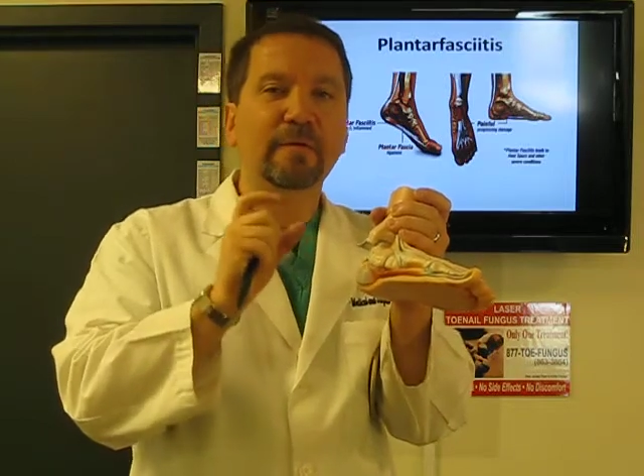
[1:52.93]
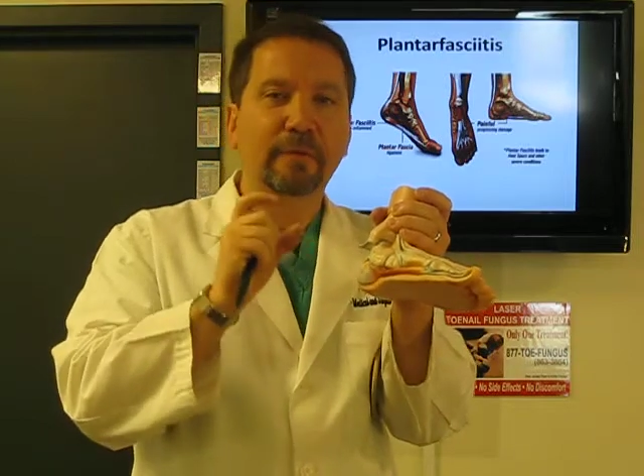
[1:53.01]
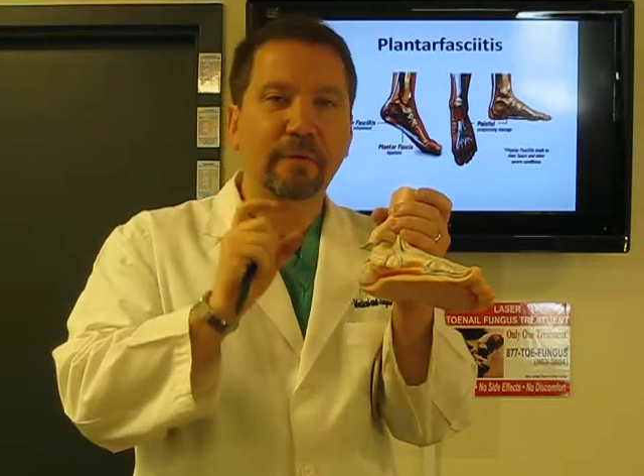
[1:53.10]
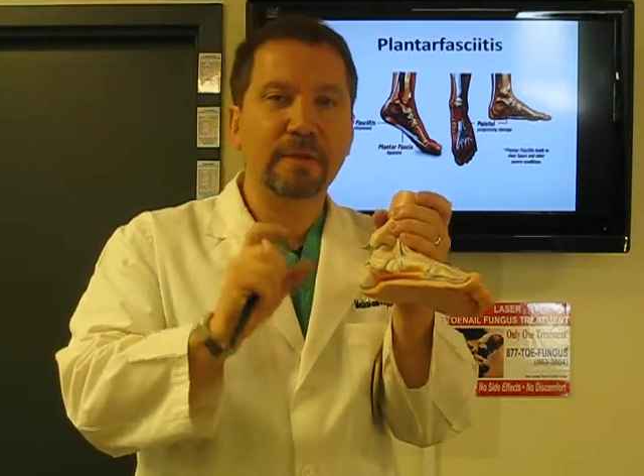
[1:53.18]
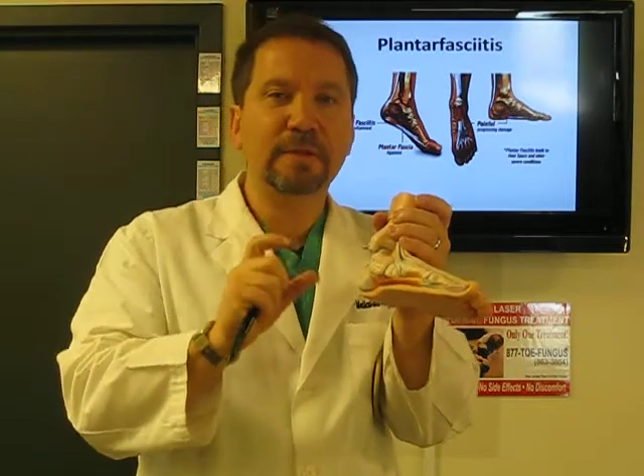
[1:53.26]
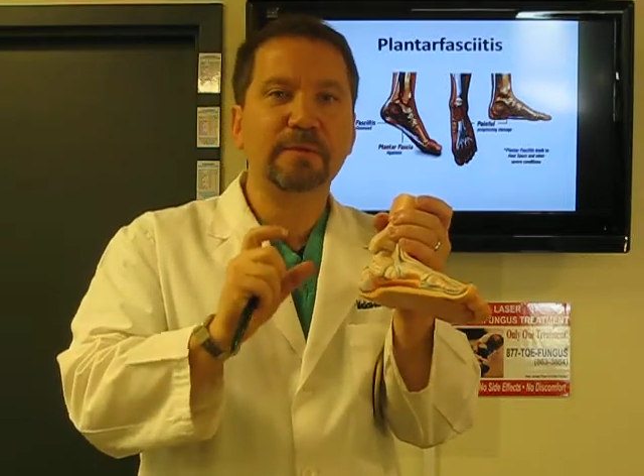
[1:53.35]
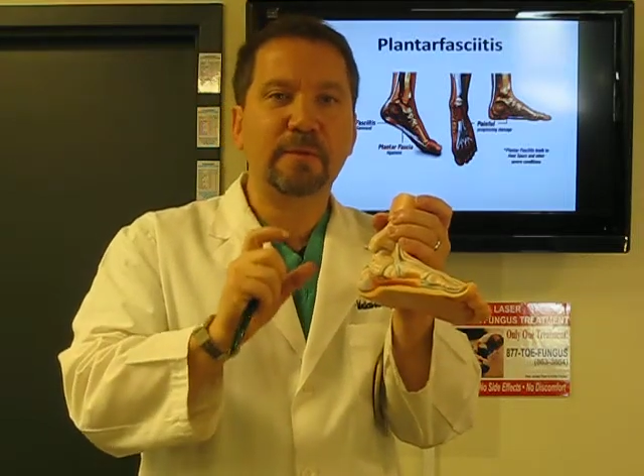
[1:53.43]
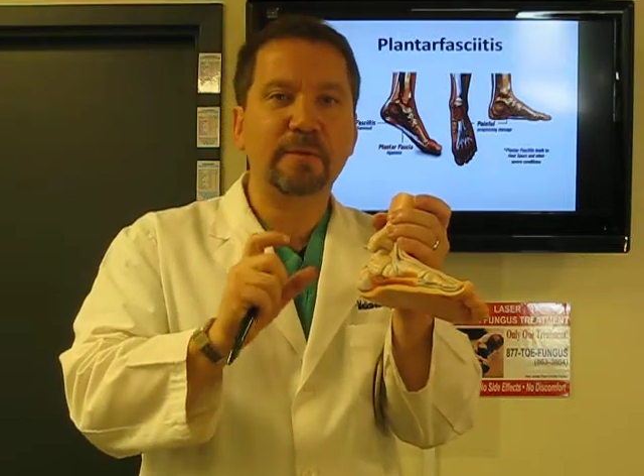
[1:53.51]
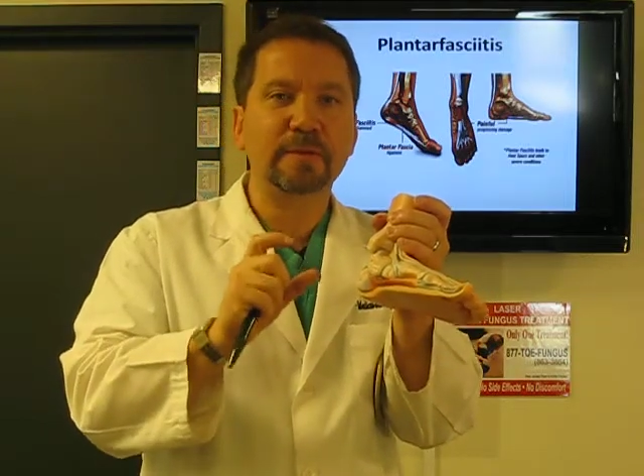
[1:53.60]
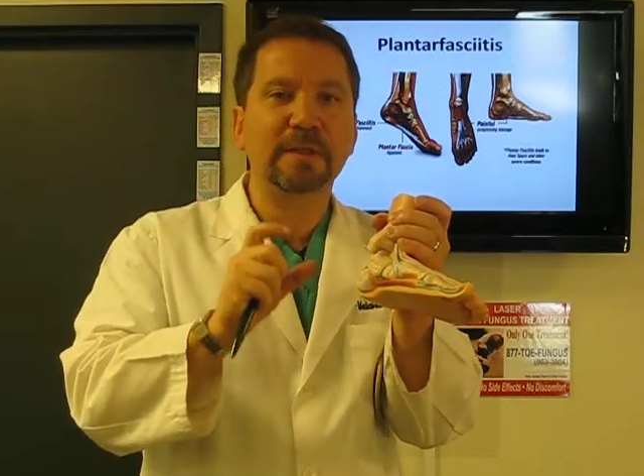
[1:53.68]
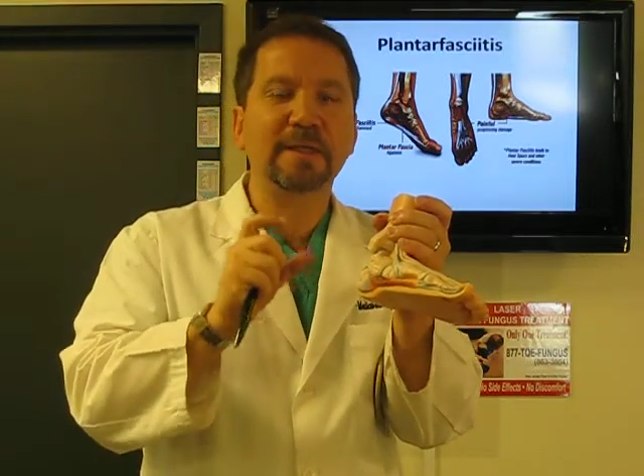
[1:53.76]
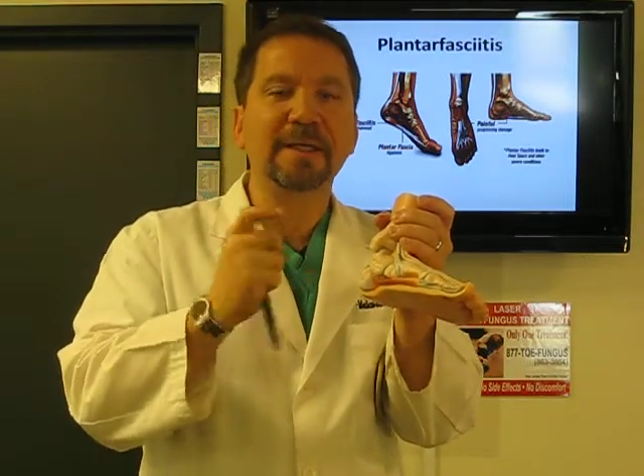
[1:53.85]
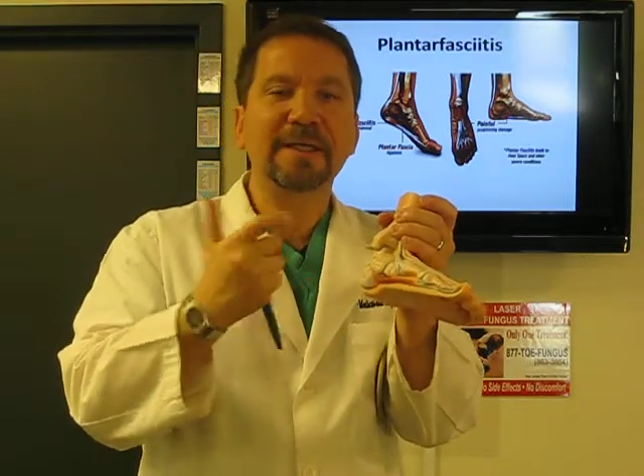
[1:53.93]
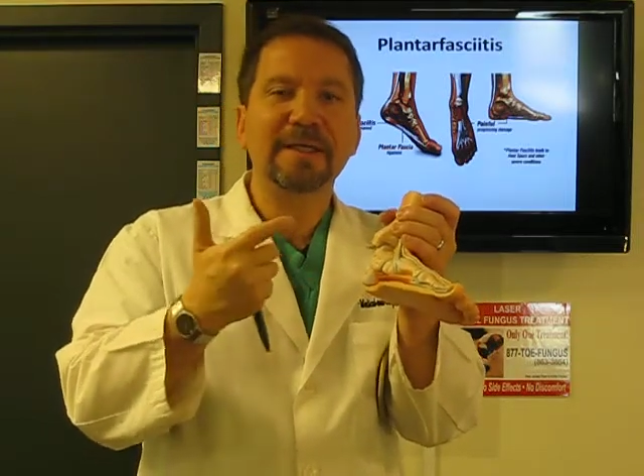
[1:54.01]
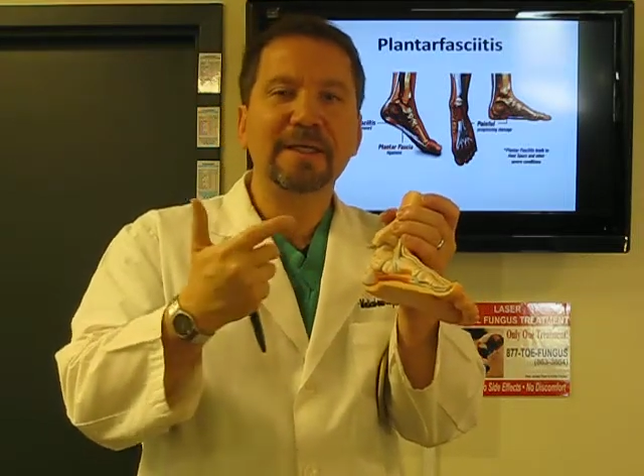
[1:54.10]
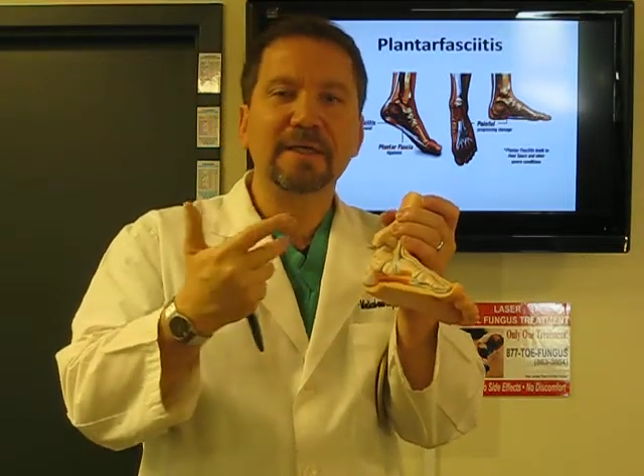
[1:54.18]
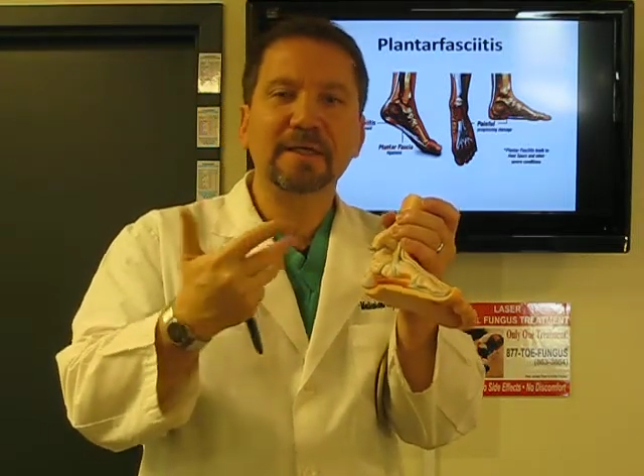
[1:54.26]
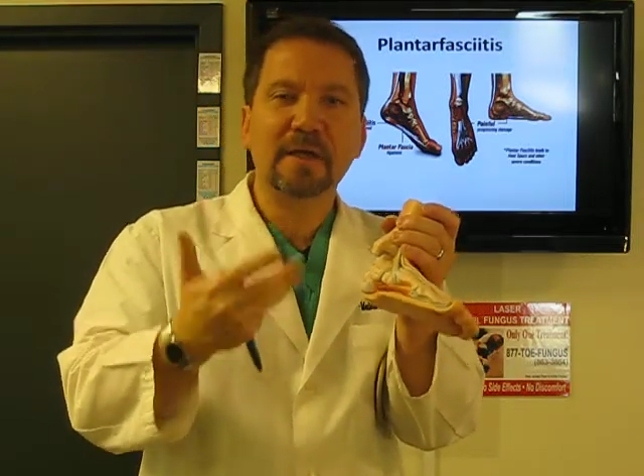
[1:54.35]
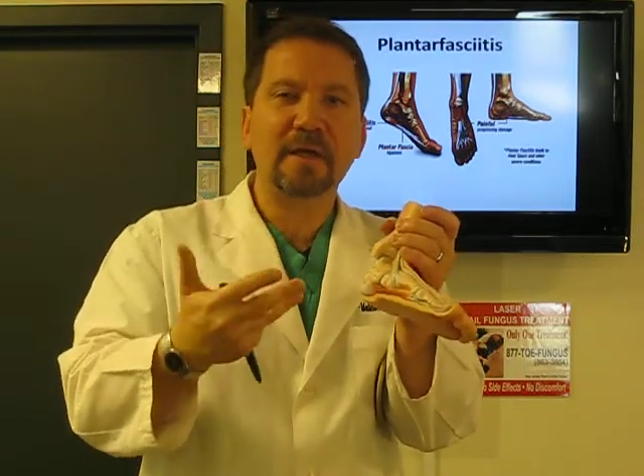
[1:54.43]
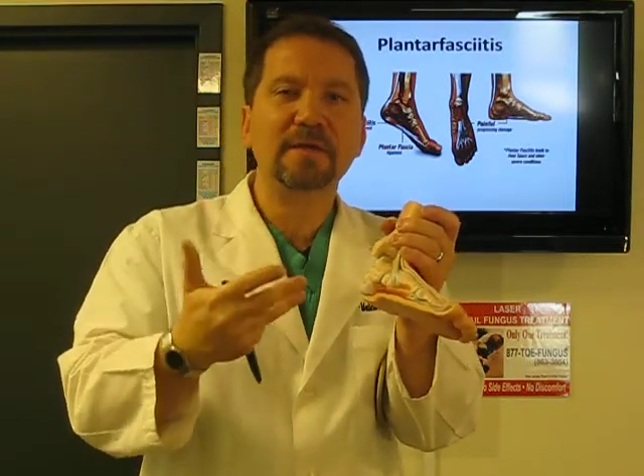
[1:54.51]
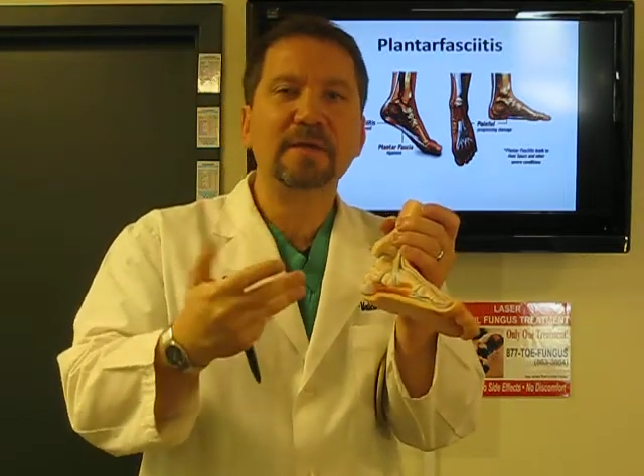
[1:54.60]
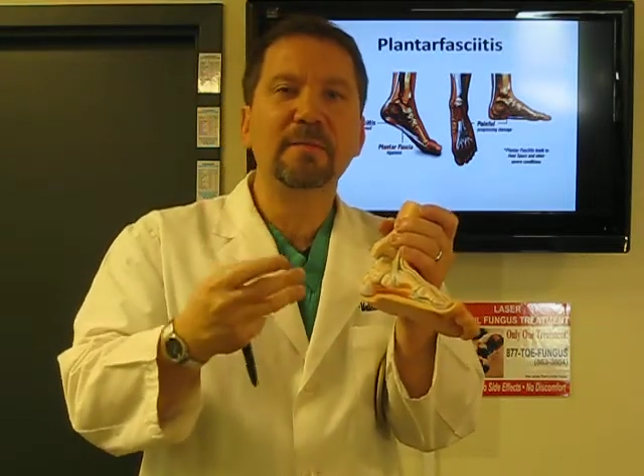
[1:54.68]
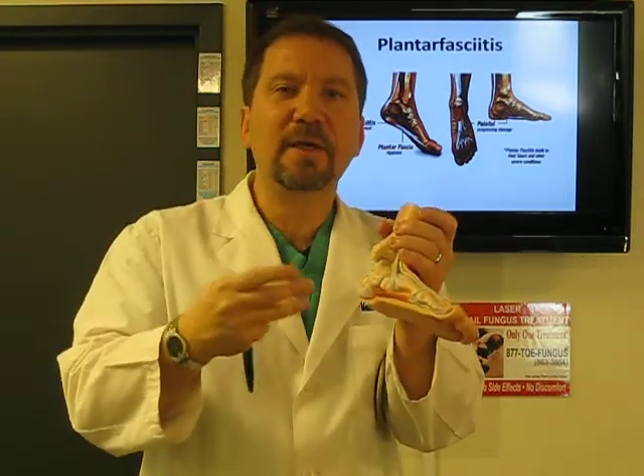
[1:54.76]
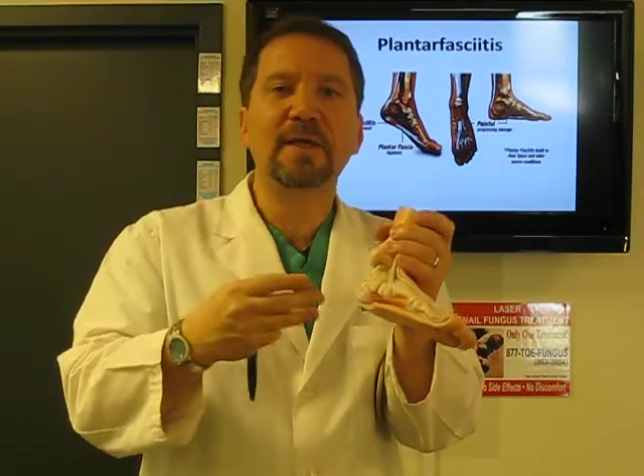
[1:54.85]
for each person. It is
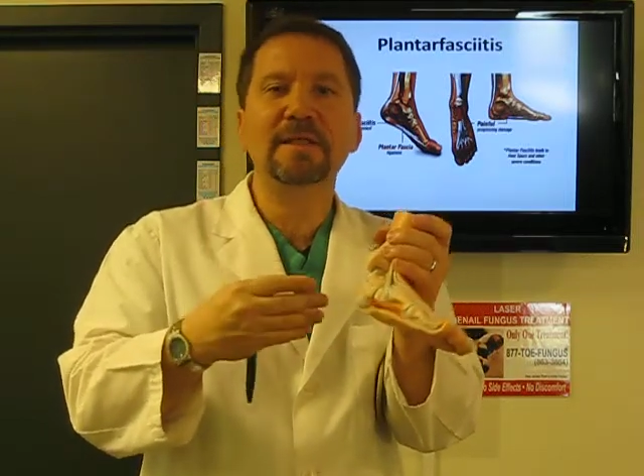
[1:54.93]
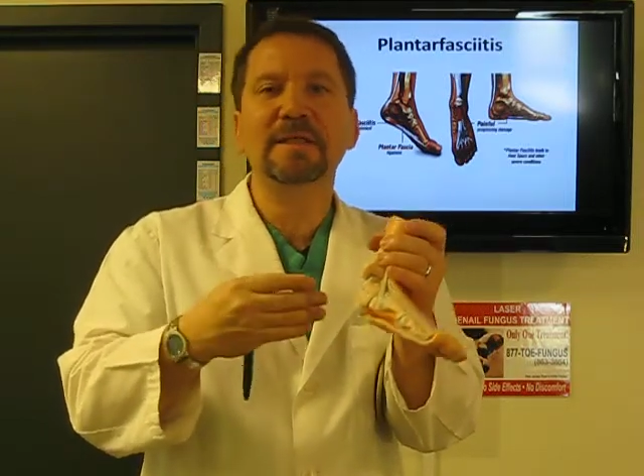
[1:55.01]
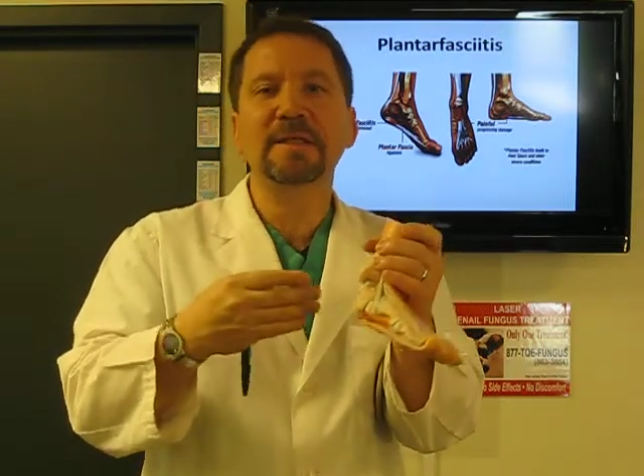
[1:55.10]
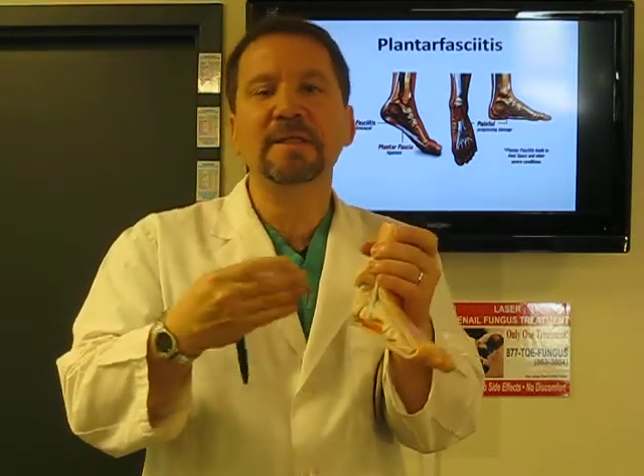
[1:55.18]
customized.